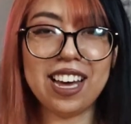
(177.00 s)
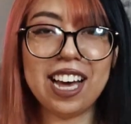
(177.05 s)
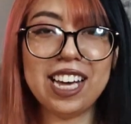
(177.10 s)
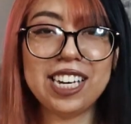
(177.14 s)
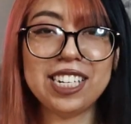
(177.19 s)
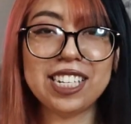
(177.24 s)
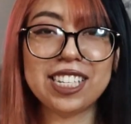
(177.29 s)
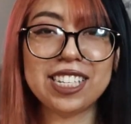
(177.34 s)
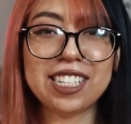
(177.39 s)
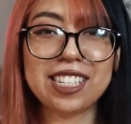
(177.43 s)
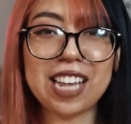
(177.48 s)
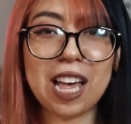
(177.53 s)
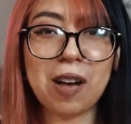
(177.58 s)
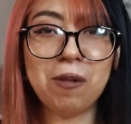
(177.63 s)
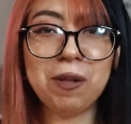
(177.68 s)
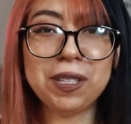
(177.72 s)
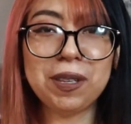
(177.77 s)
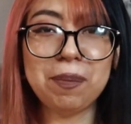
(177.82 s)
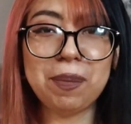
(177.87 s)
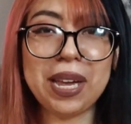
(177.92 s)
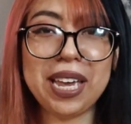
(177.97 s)
I
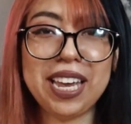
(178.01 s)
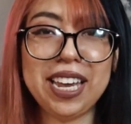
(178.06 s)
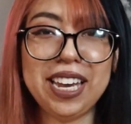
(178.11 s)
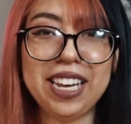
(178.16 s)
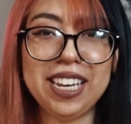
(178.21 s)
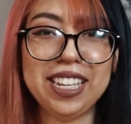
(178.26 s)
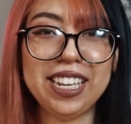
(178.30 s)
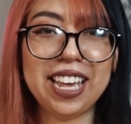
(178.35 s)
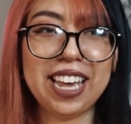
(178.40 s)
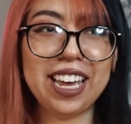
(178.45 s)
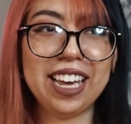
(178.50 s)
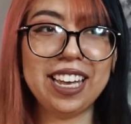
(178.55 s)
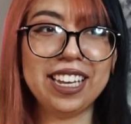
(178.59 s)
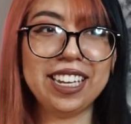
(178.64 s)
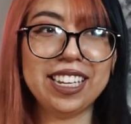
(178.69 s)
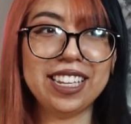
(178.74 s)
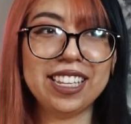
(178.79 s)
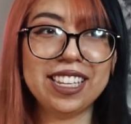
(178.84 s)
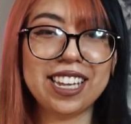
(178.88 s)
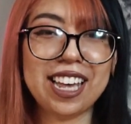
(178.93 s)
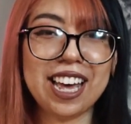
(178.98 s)
was in pain
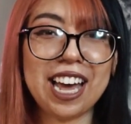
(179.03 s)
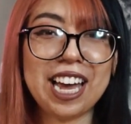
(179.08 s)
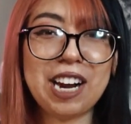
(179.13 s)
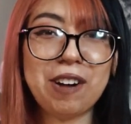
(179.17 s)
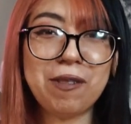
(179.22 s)
and I